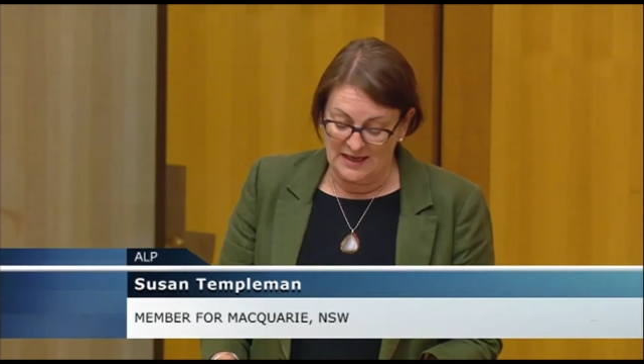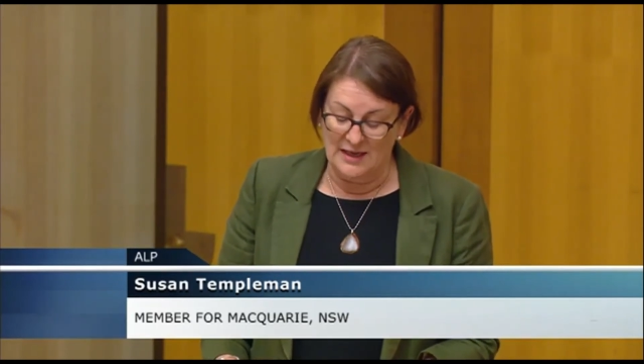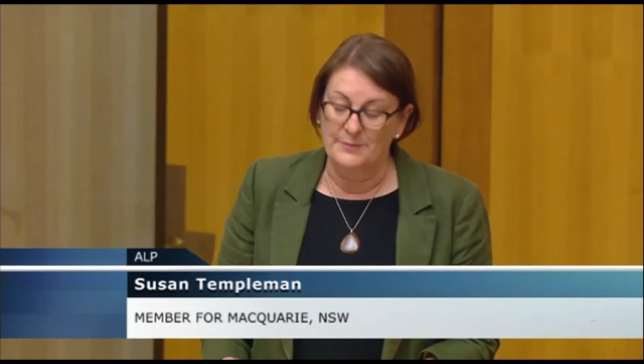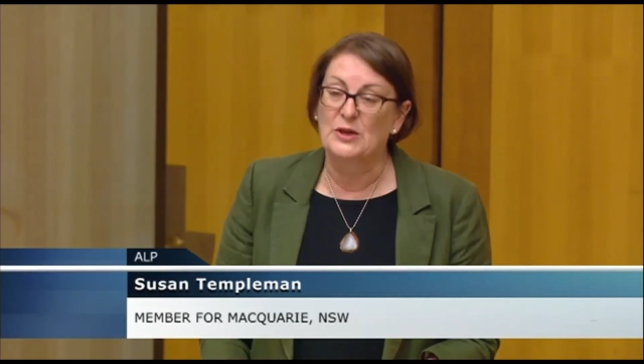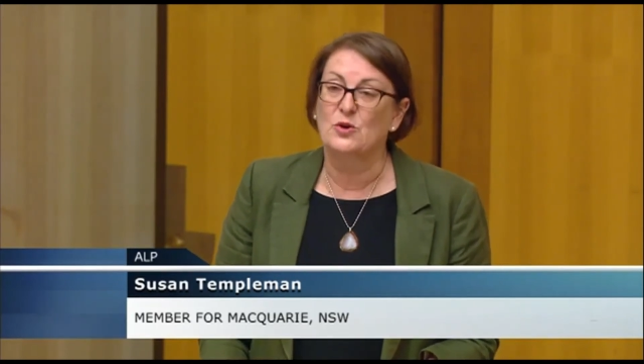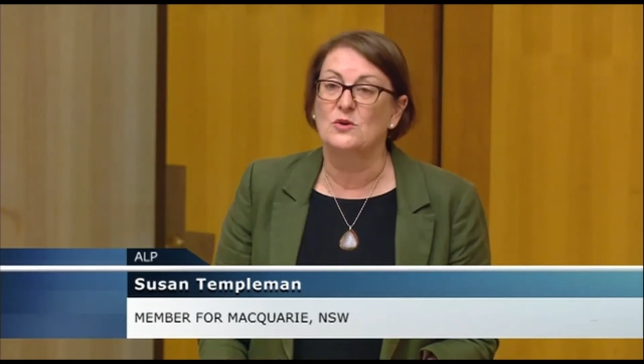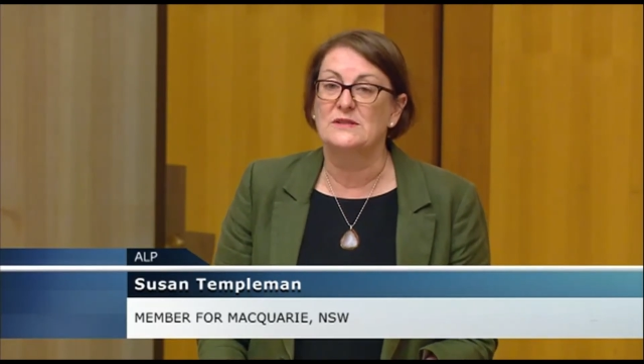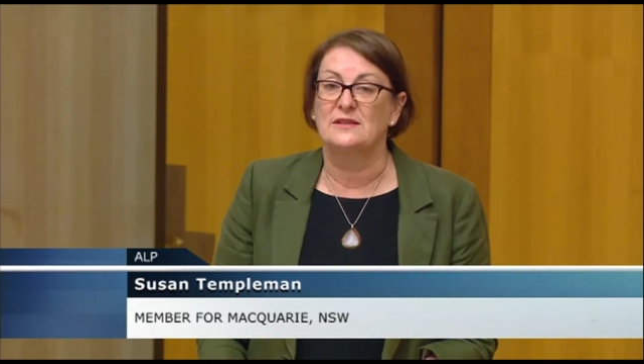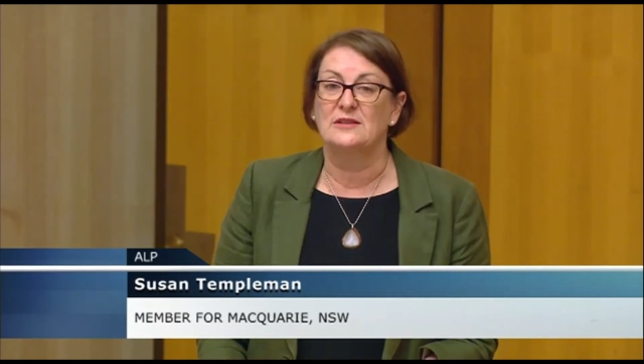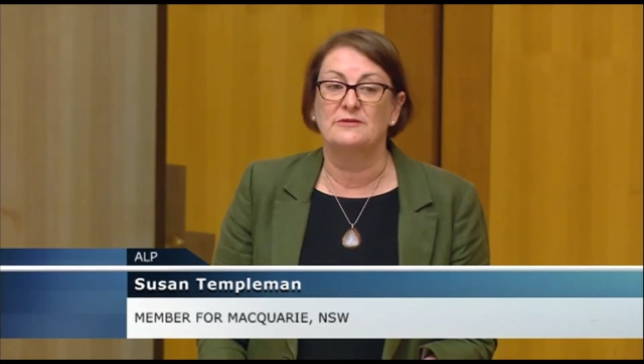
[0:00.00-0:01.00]

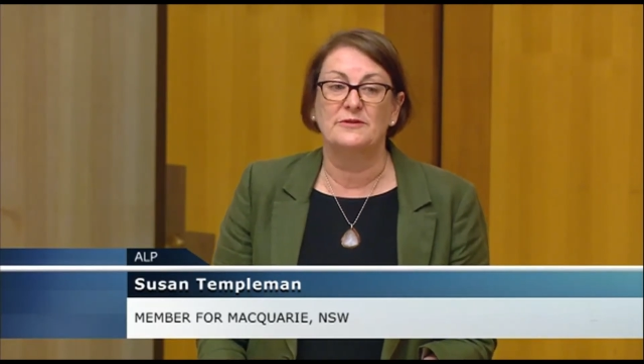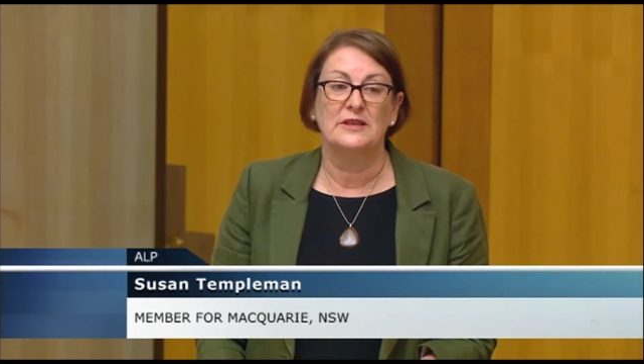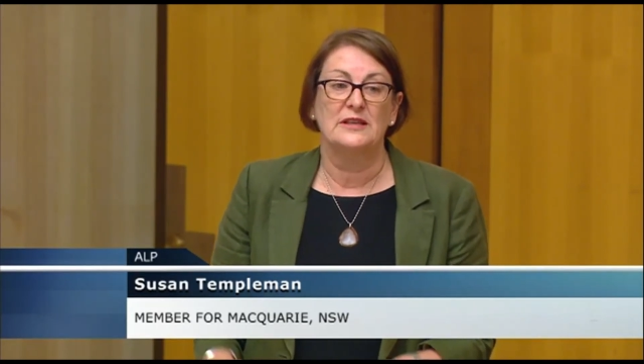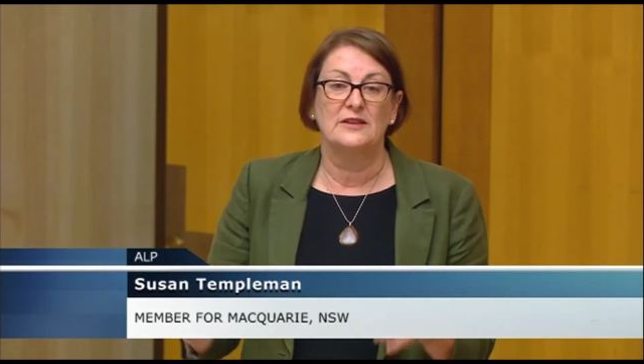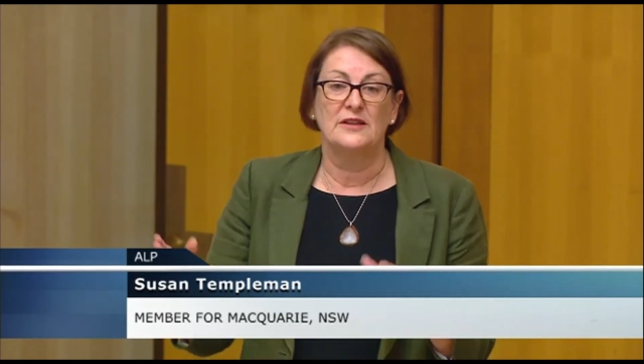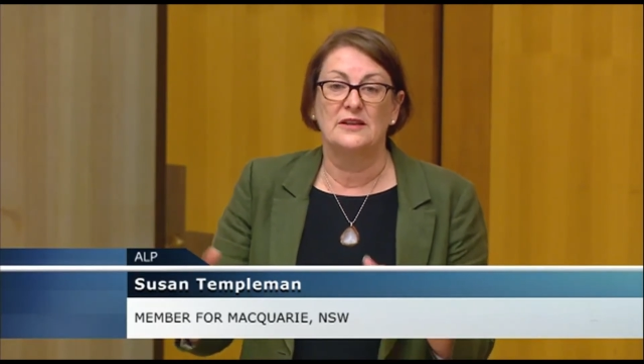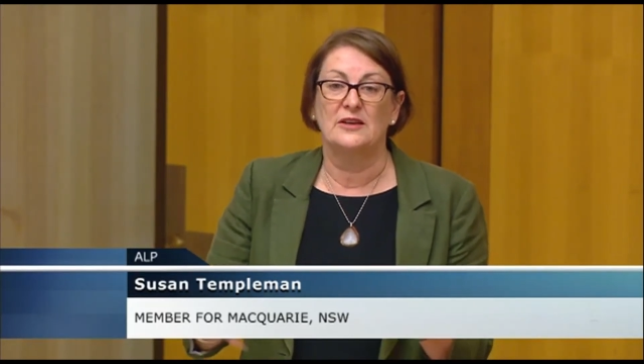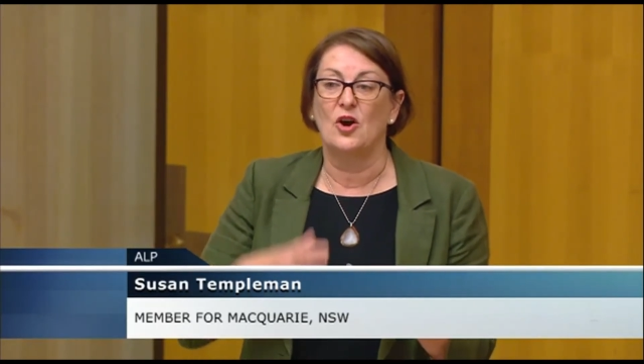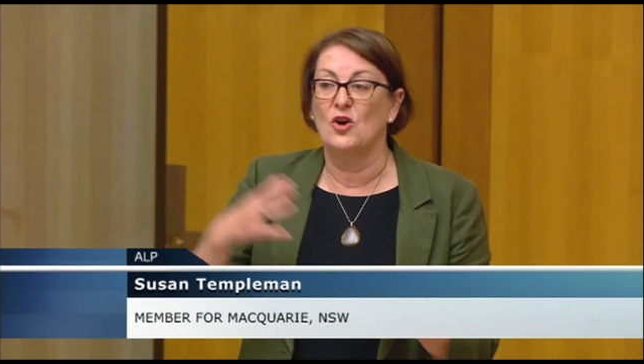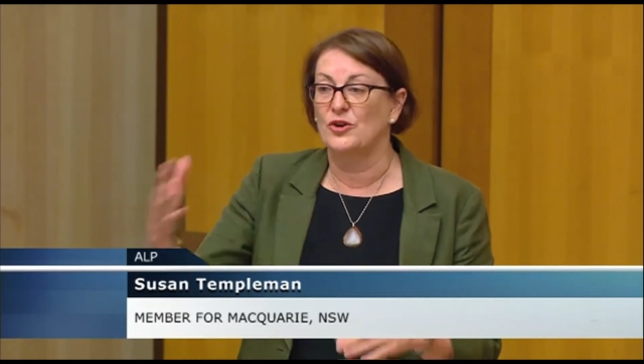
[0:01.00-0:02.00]
because of
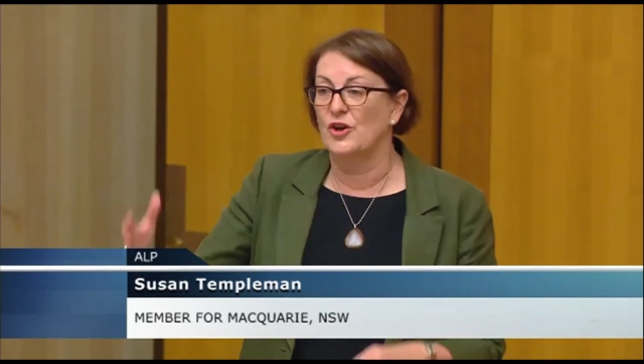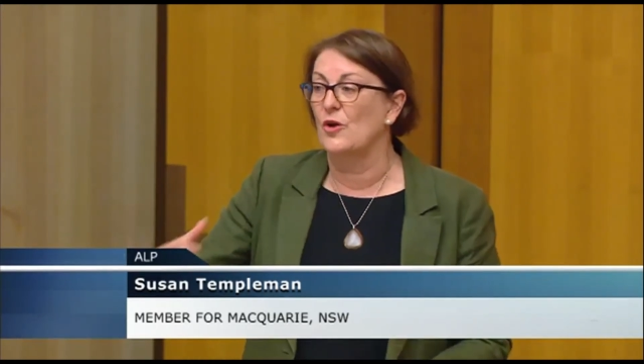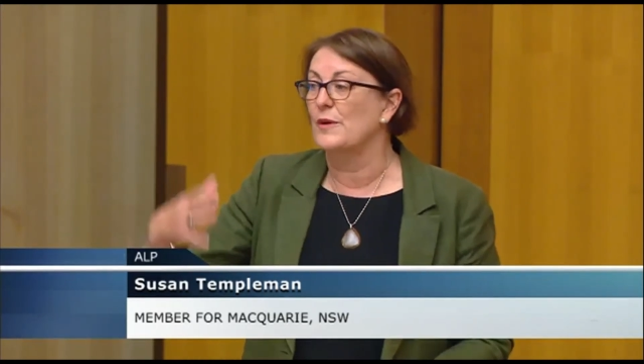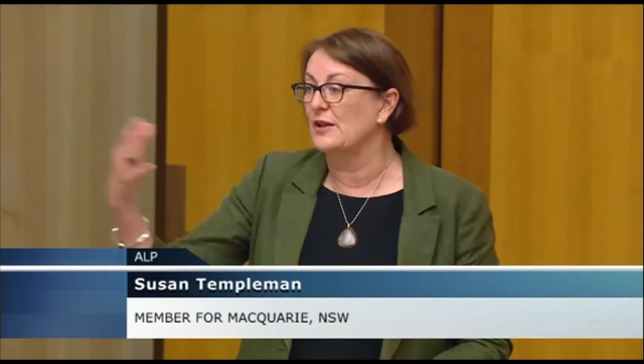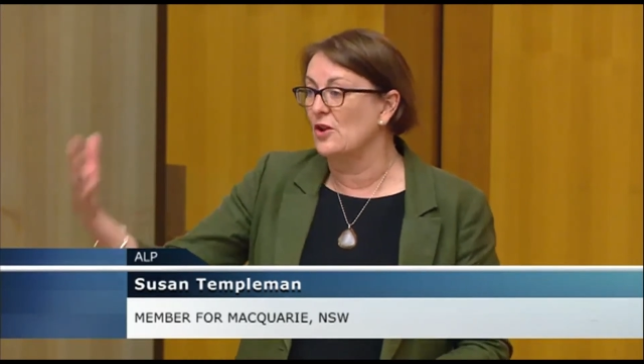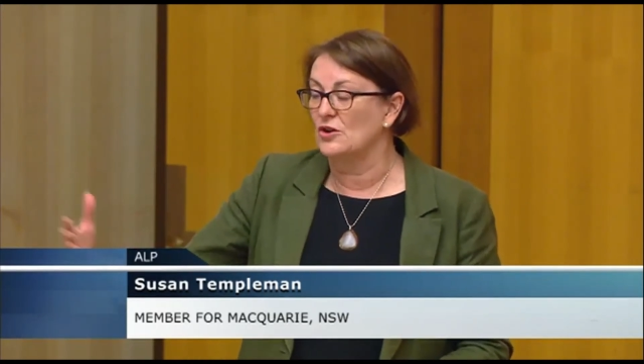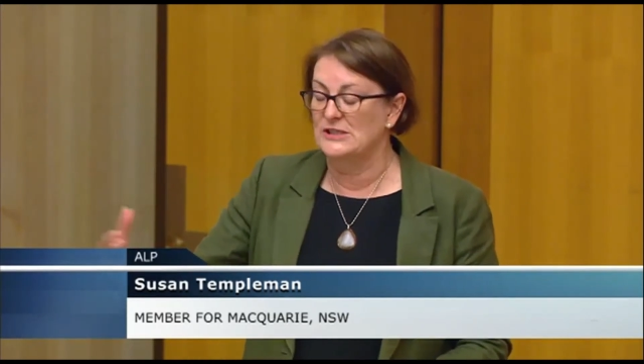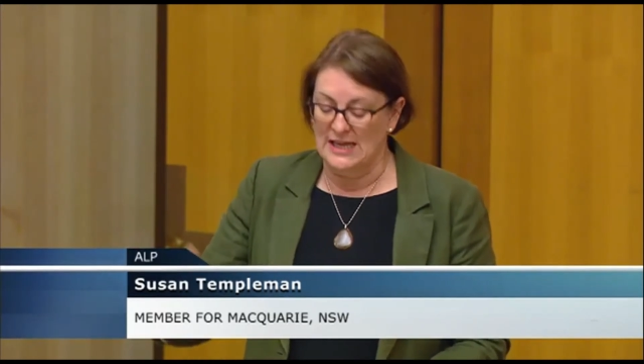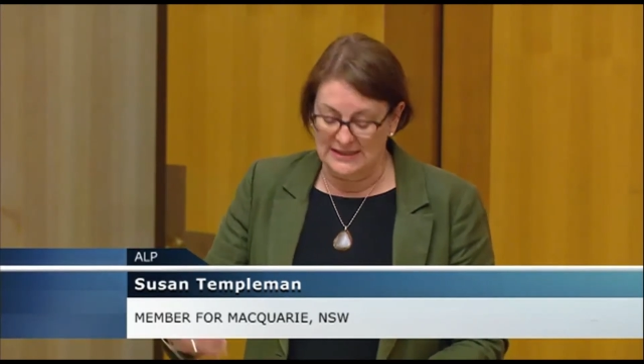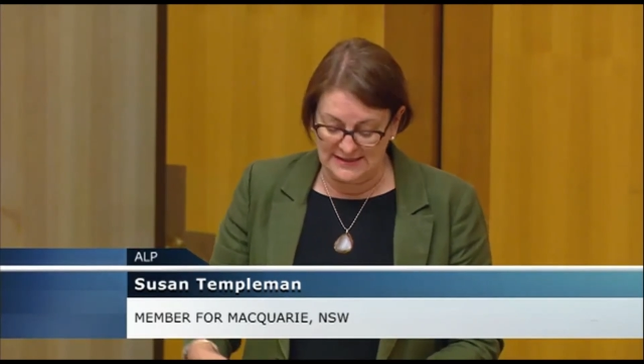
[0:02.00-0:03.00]
the ongoing
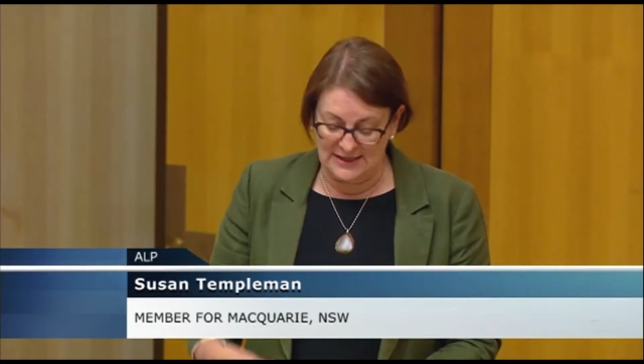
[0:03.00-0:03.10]
lockdowns